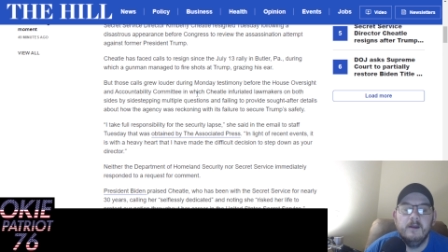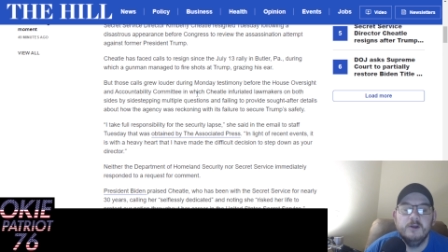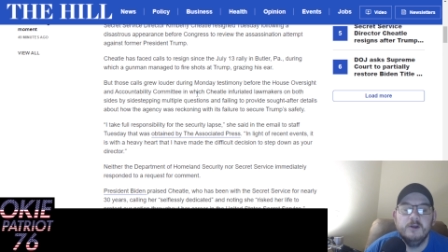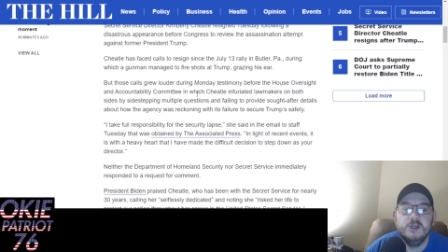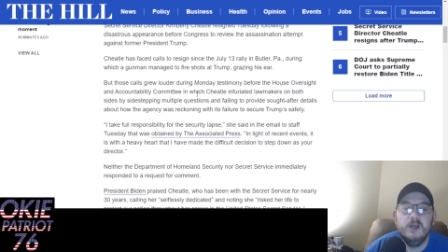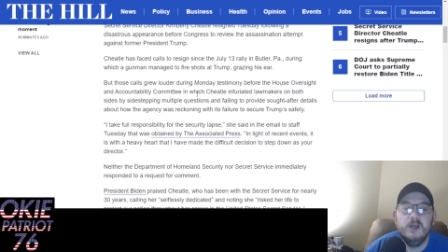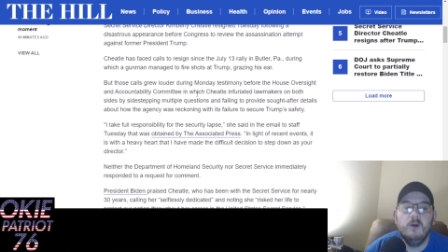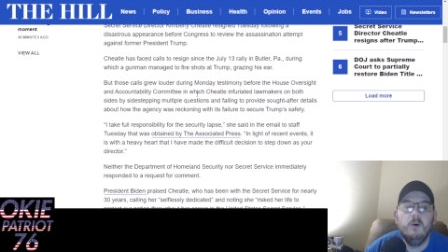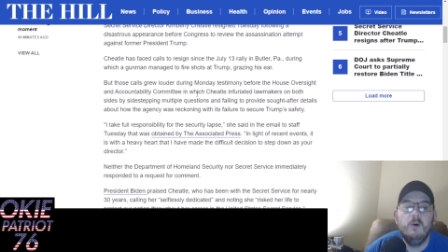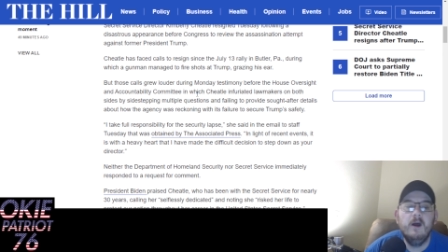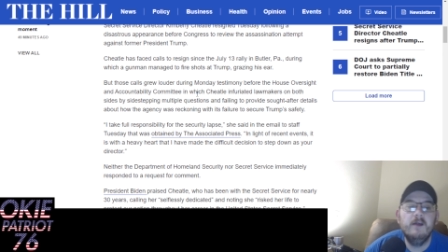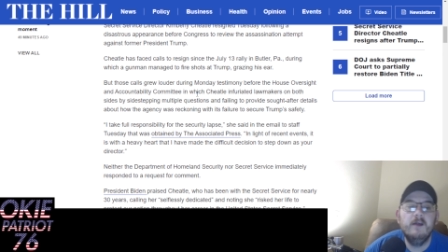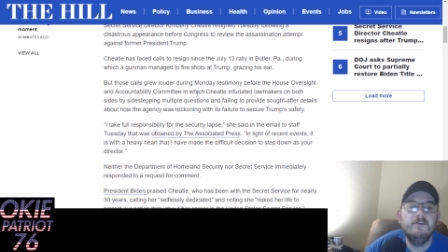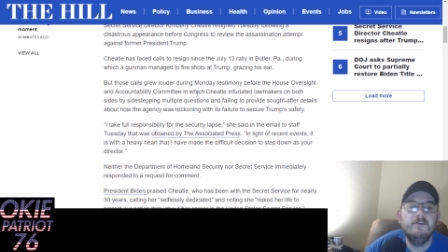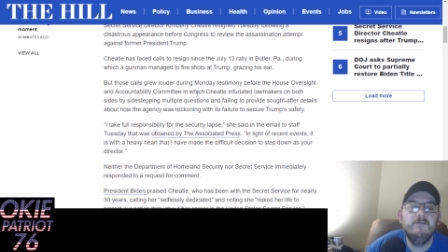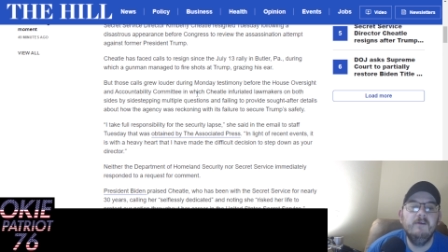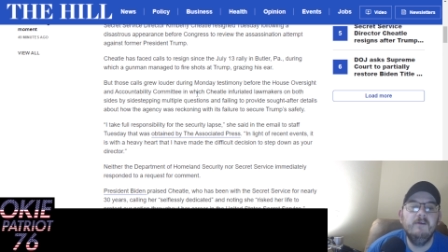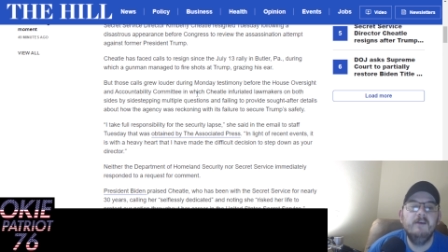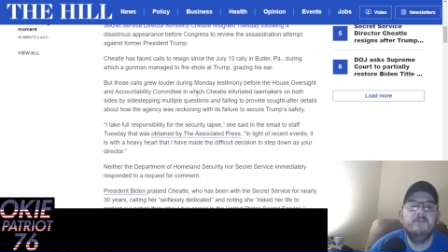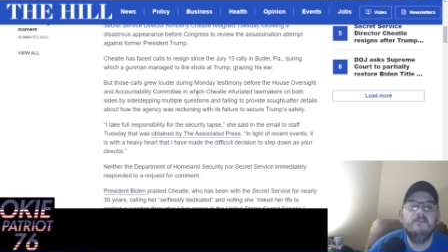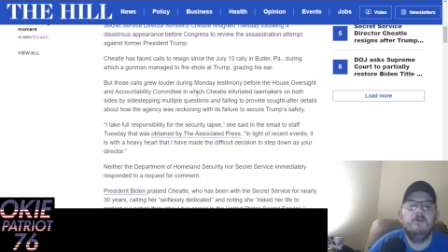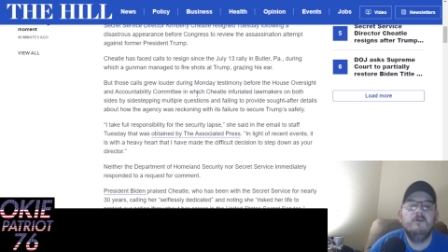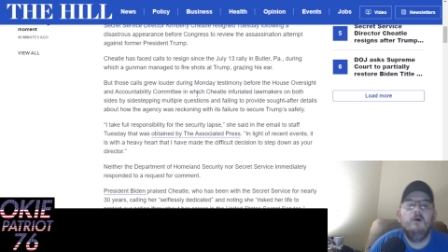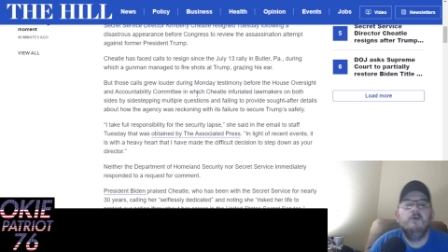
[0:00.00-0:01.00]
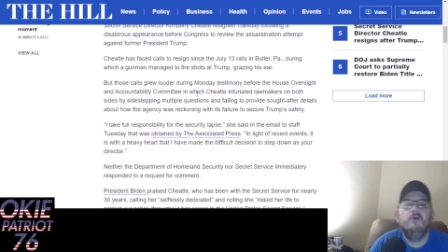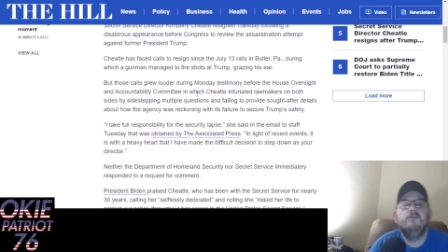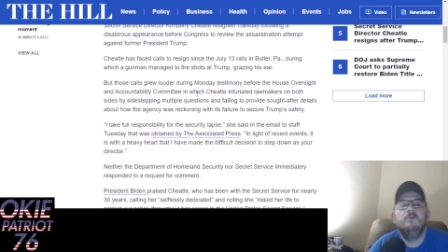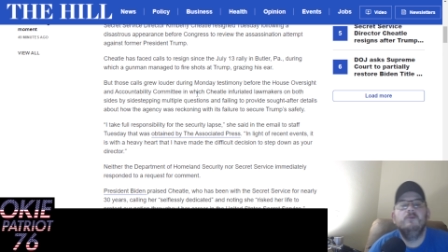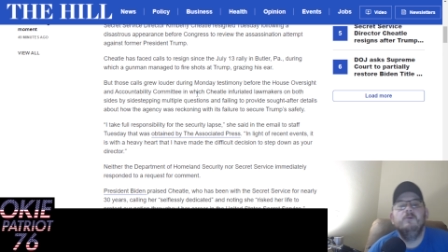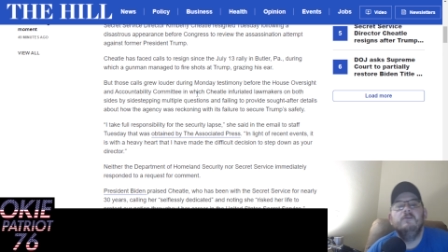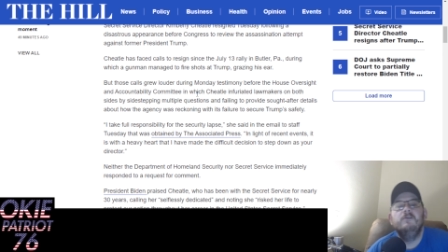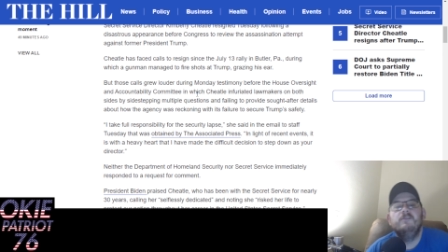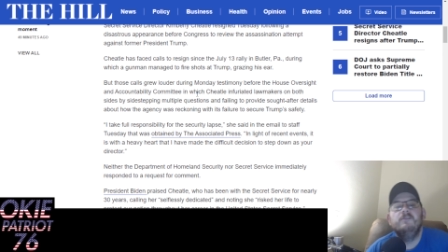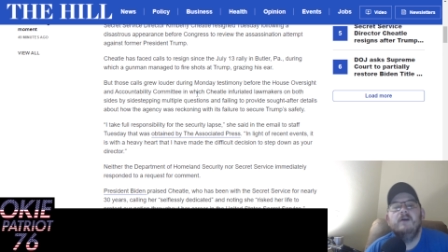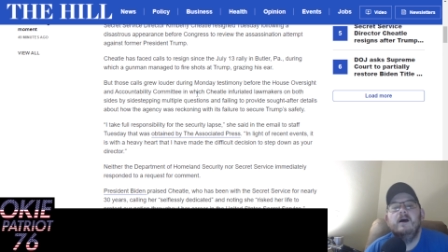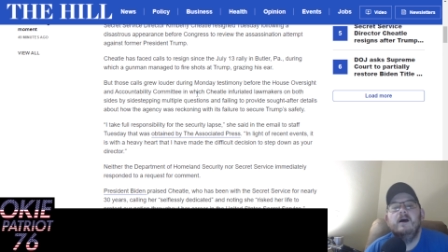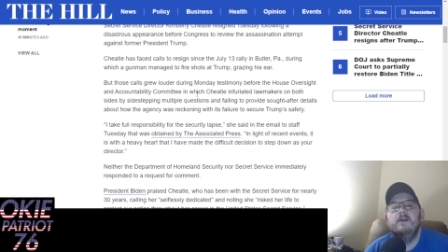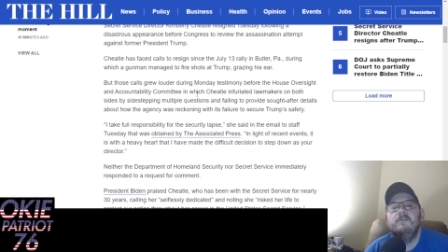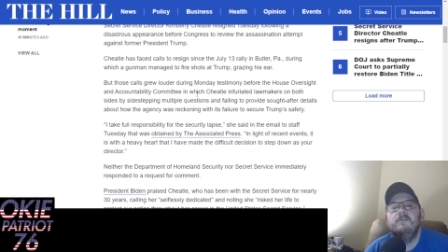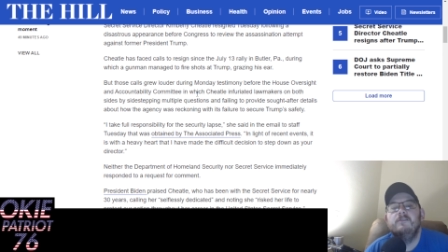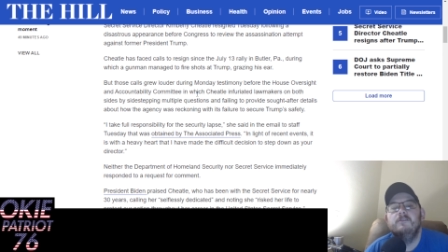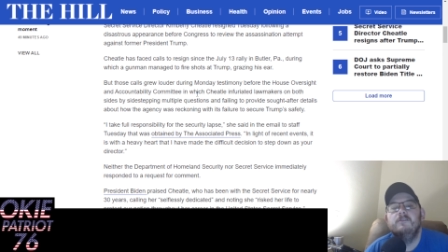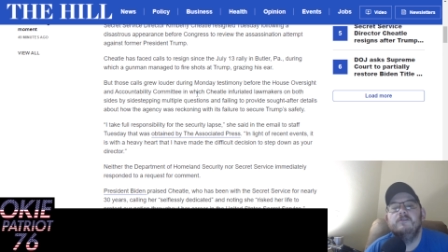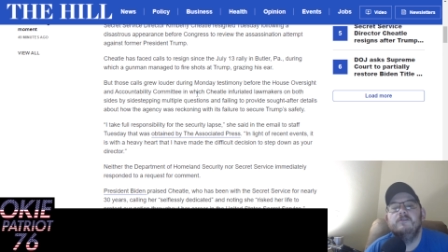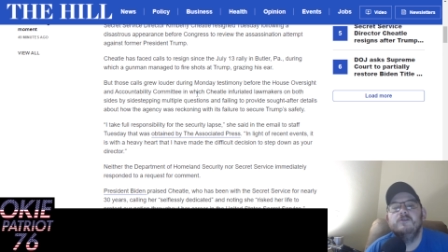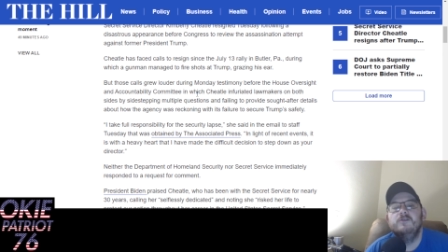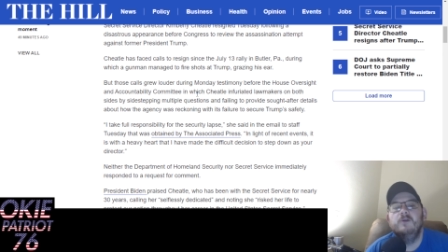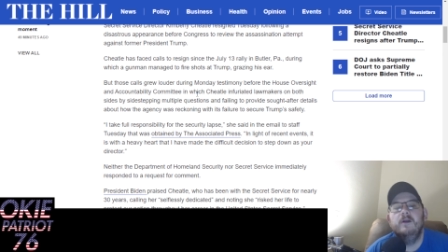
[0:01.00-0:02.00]
Cheatle has faced calls to resign
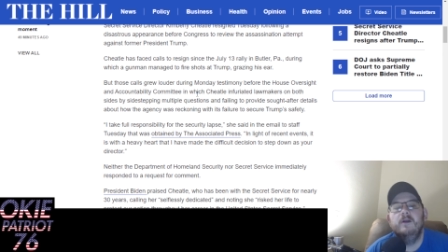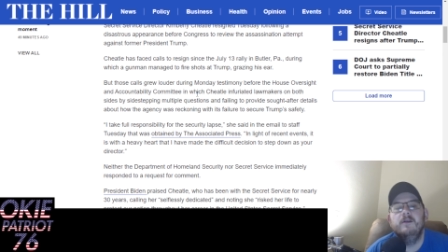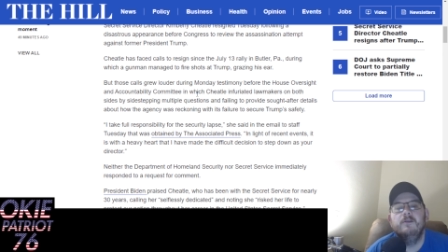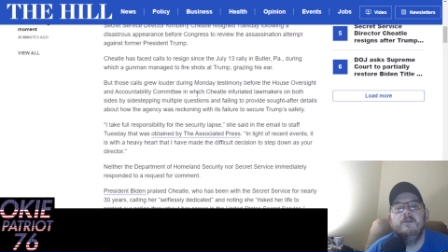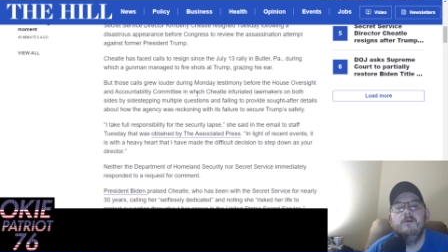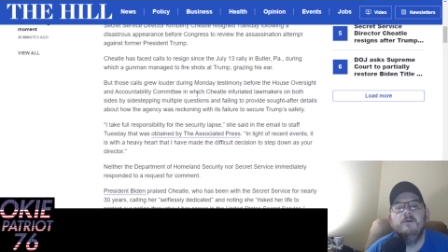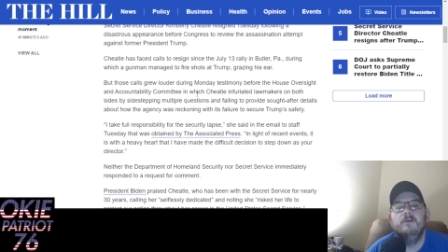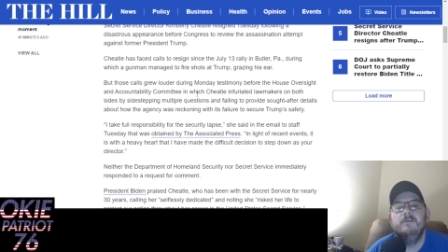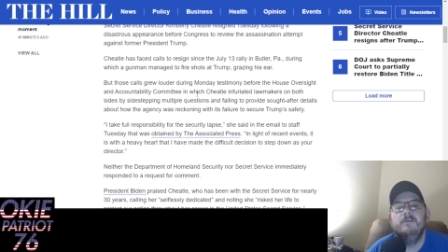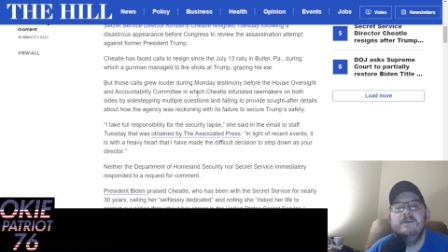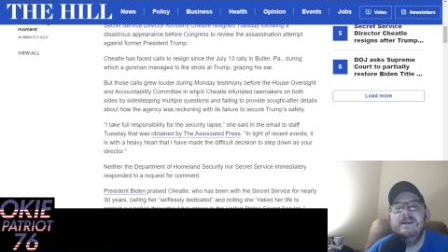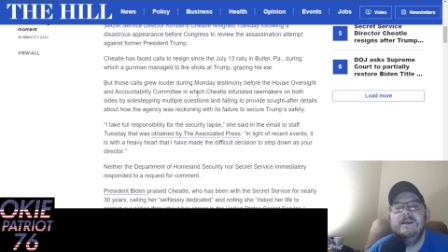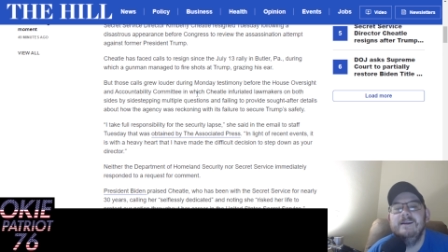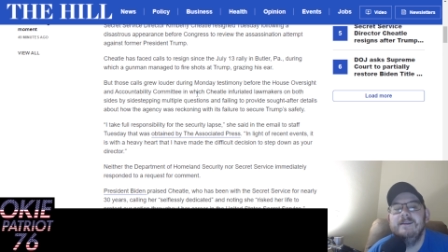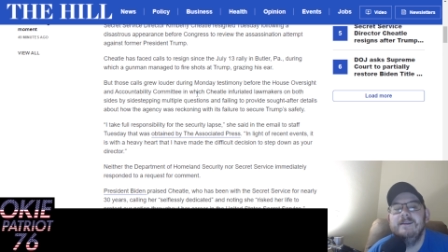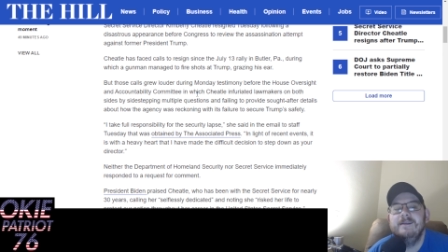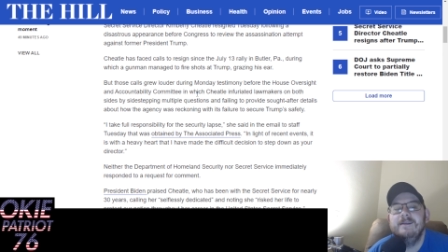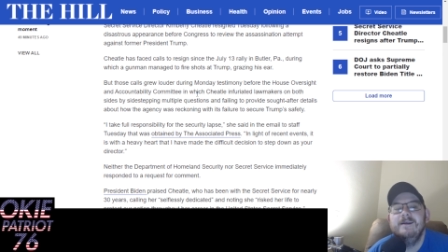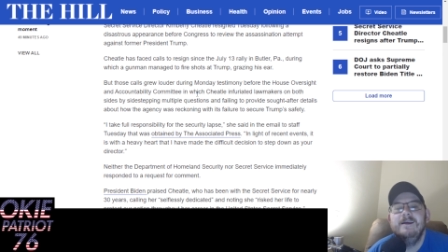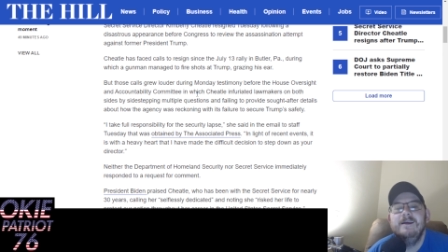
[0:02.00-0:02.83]
since July 13th,